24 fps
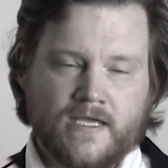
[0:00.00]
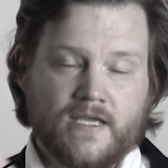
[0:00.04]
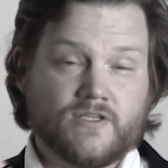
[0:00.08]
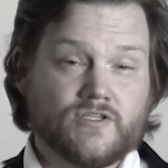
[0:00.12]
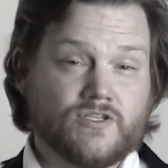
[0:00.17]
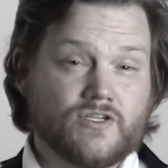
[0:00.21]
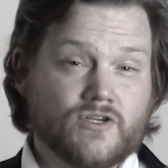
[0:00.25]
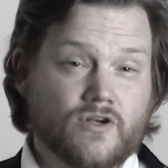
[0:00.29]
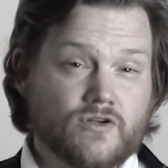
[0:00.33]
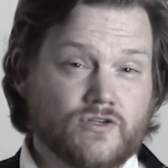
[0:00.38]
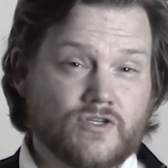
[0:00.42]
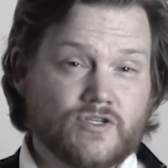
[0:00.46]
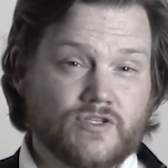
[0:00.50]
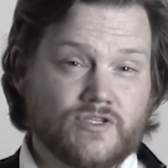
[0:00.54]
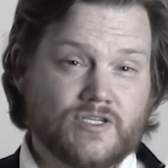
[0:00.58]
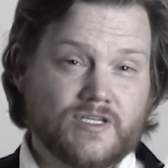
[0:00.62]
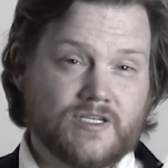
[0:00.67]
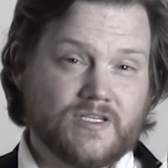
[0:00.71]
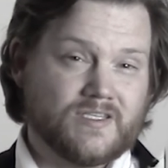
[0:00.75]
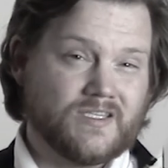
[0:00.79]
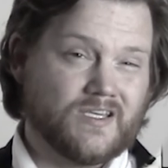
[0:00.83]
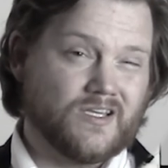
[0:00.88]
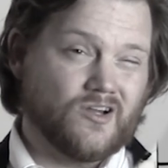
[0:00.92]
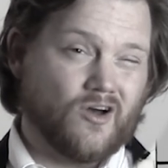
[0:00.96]

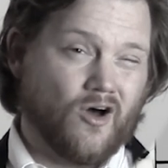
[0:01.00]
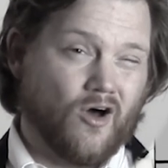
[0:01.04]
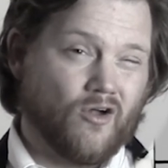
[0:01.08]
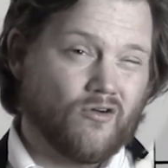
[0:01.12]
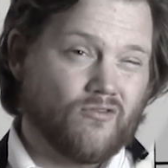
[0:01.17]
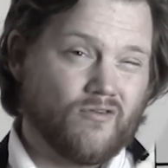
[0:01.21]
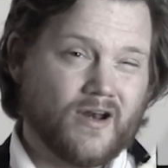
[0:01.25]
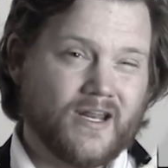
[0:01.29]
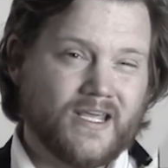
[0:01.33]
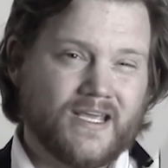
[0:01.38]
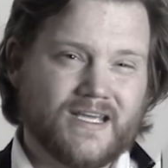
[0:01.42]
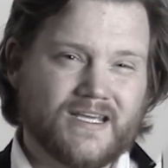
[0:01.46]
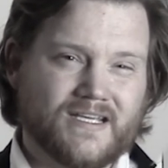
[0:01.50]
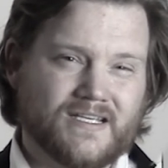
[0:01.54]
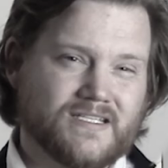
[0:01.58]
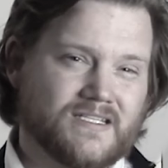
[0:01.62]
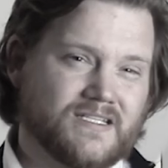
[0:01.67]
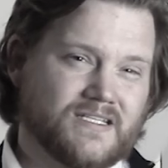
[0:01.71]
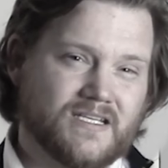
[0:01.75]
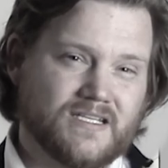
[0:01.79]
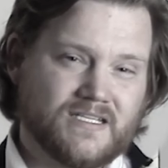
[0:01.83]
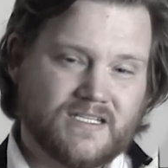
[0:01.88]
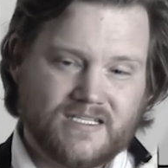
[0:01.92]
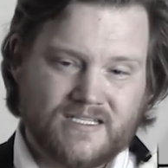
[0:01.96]
Insurgencies that already
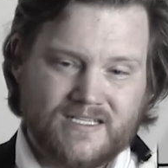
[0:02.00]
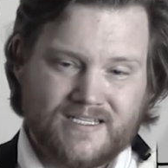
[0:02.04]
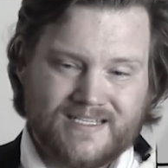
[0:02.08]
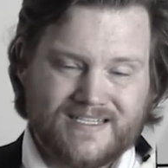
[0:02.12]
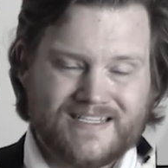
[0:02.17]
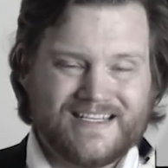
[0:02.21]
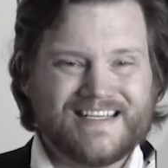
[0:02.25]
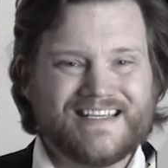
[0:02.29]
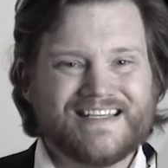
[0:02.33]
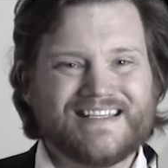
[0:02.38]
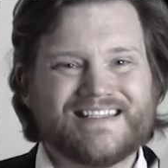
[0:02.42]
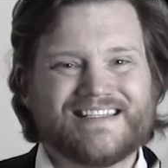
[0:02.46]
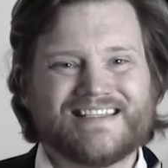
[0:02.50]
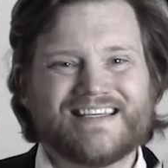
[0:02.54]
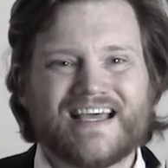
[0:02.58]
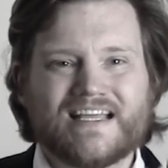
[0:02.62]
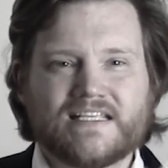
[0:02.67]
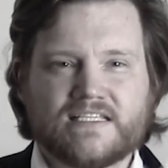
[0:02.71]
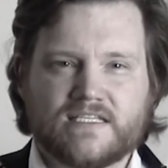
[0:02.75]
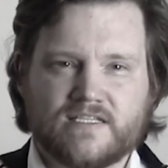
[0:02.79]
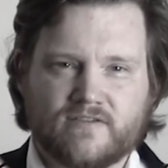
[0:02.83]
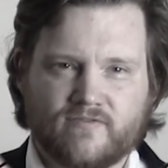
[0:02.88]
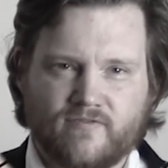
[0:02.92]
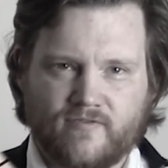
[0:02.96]
existed
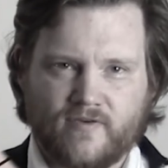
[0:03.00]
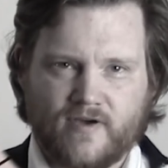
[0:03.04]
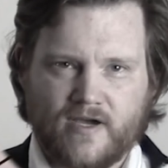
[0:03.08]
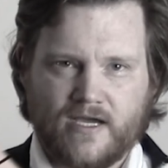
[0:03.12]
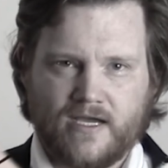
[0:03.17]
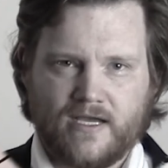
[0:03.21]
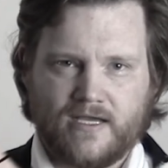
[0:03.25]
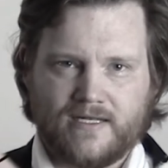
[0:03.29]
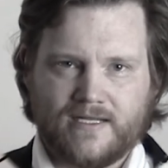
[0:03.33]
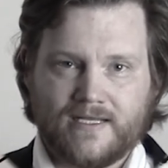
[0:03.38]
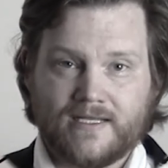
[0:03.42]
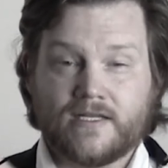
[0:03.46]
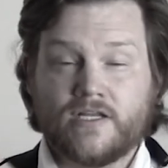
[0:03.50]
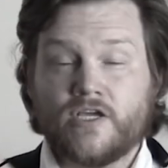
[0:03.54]
intensified,